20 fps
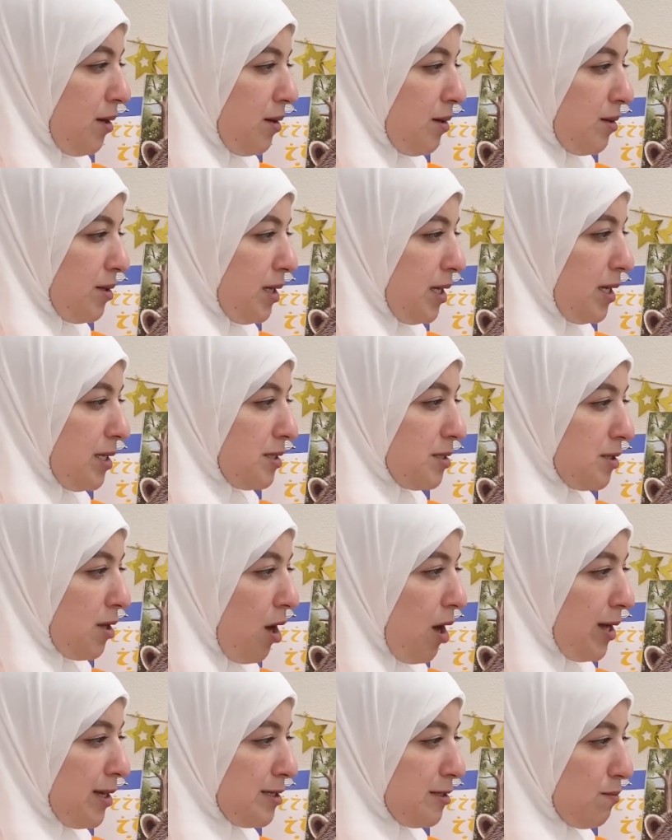He saw
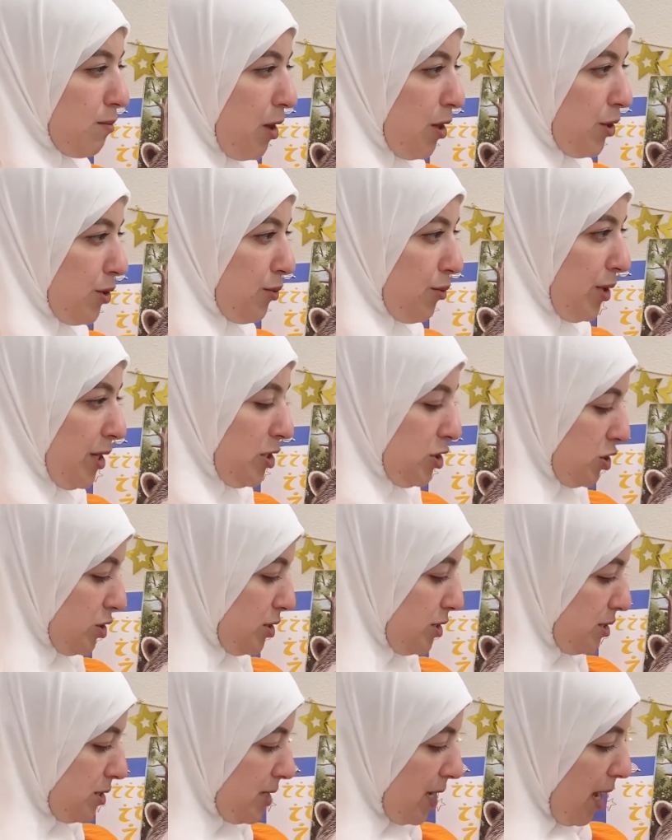his mother reach
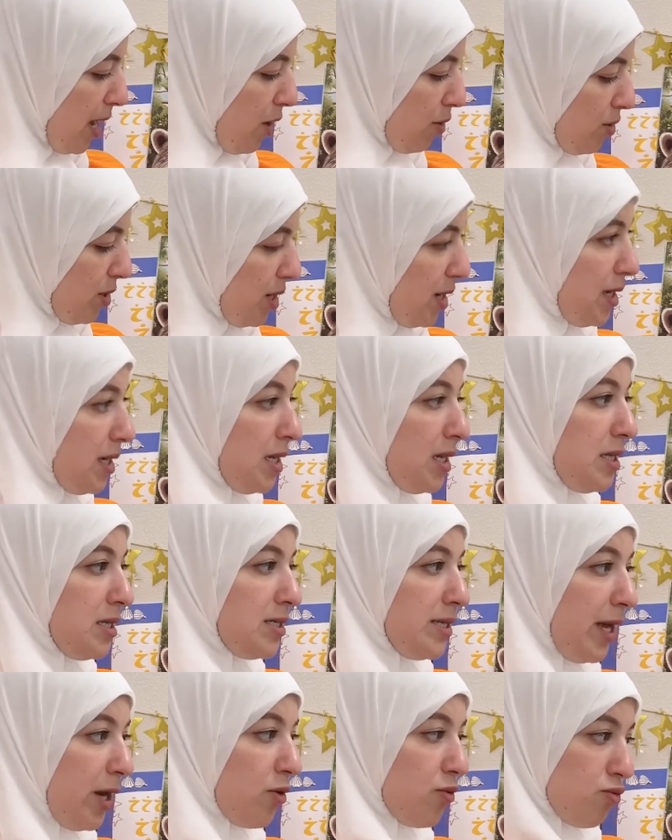down
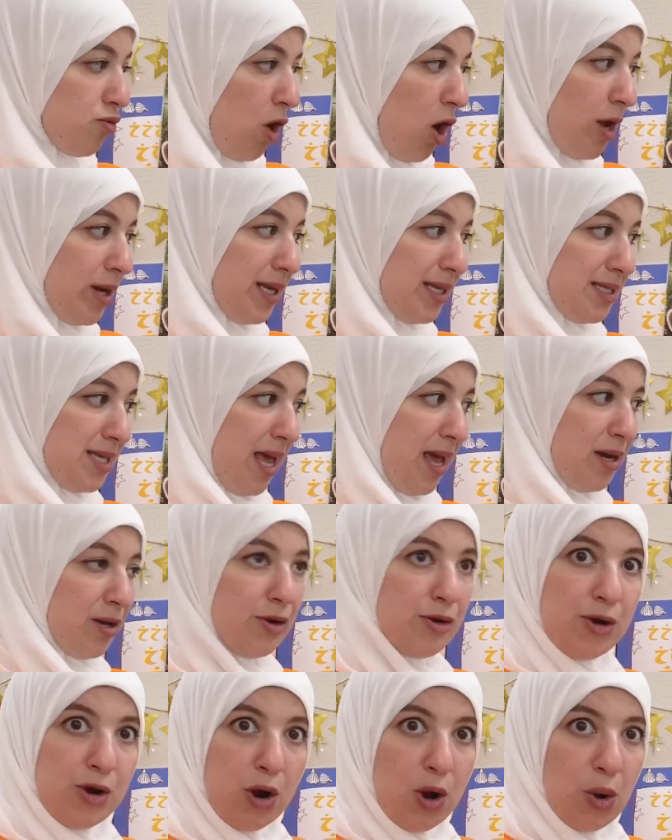take Ronnie's hand in
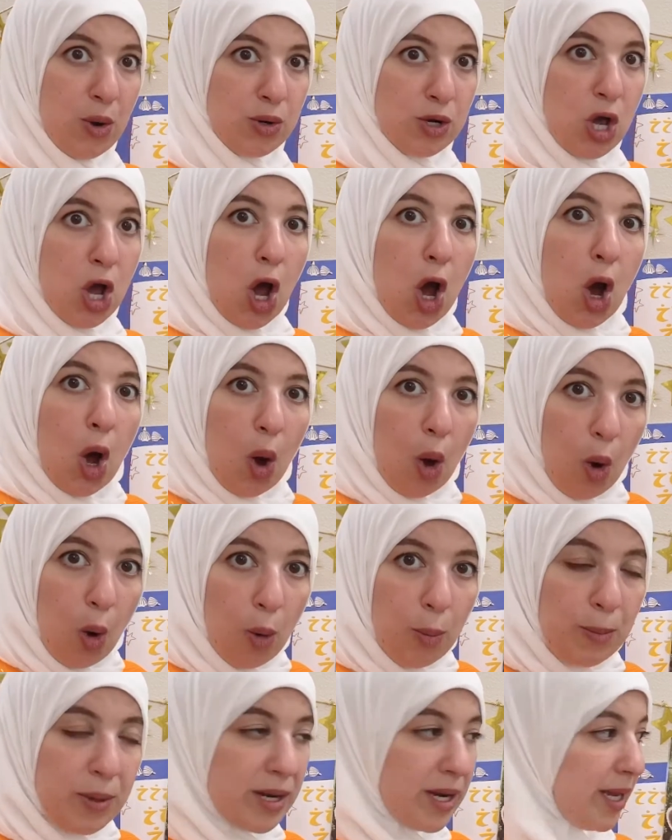her own,
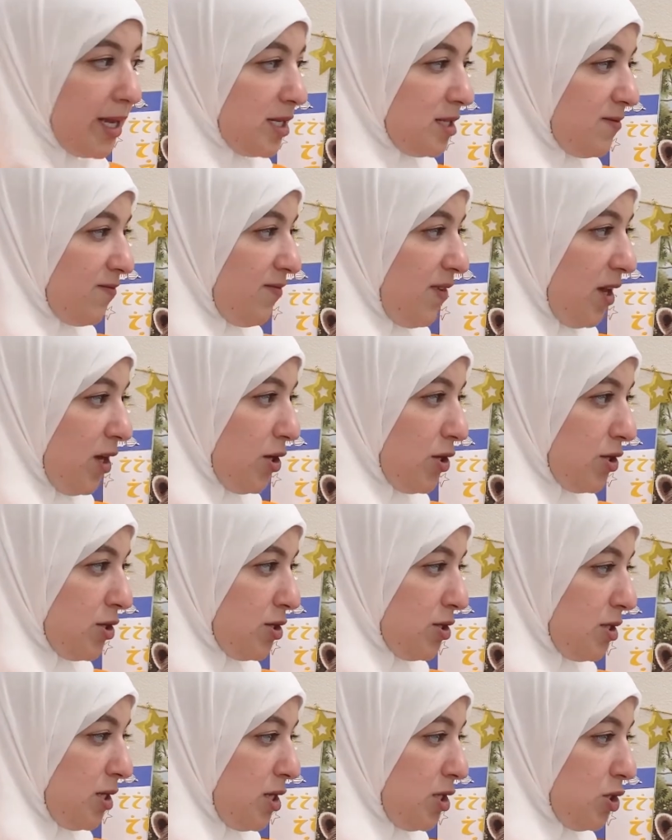open his
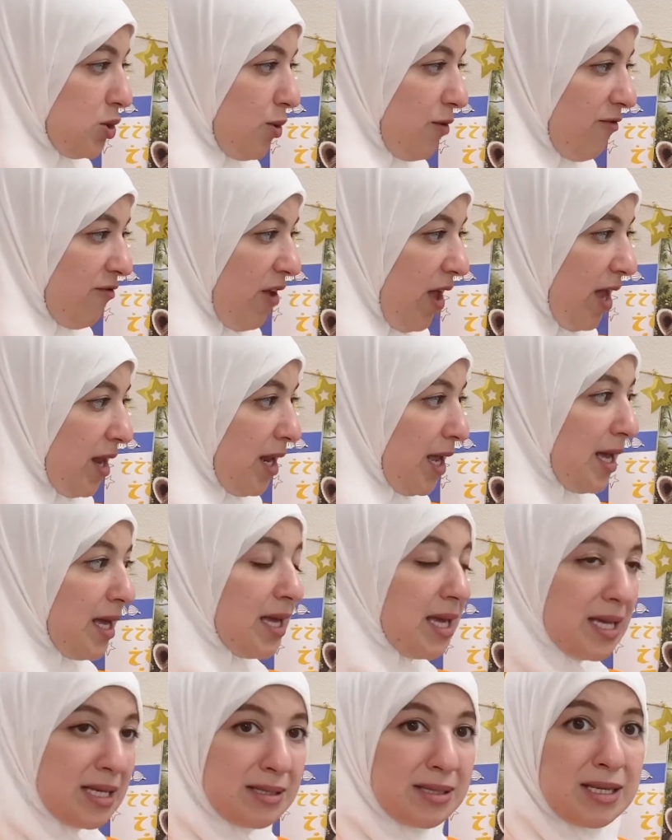fingers into a fan, and
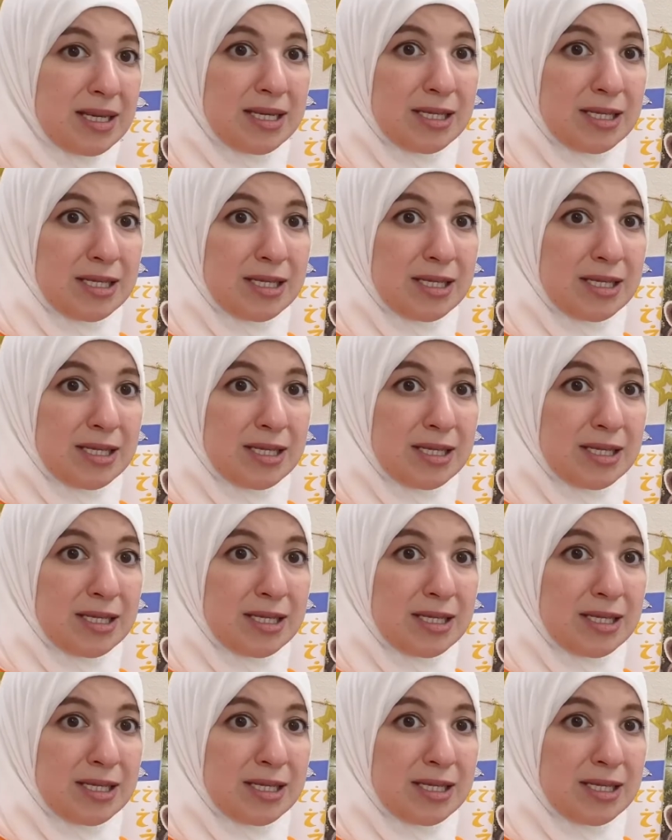kiss his